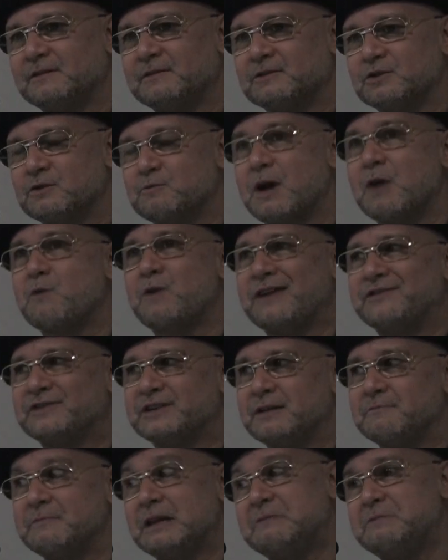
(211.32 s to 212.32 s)
So my wife
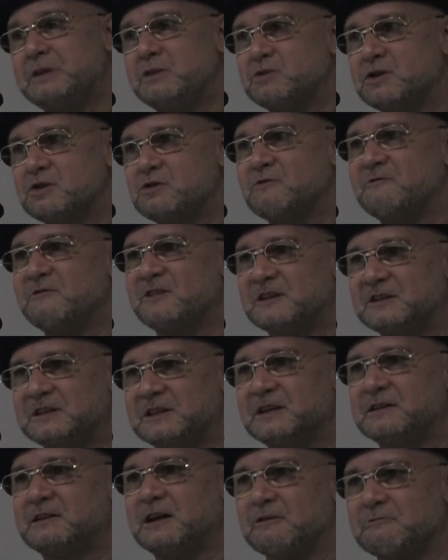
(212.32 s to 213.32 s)
said, maybe we'll go for a
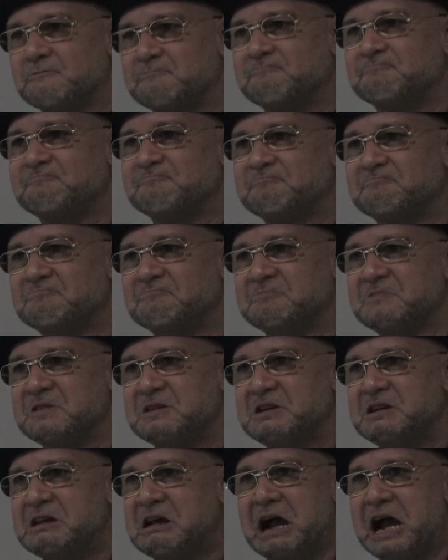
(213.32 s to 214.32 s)
3rd round.
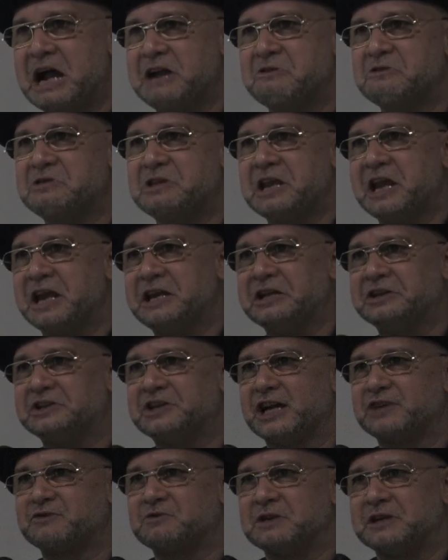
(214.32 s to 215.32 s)
I don't think any
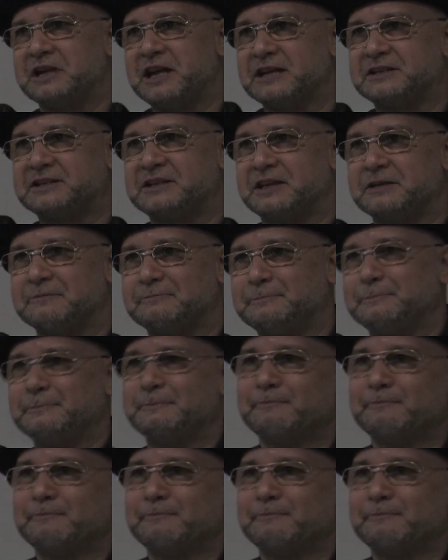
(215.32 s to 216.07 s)
judge will dare sit.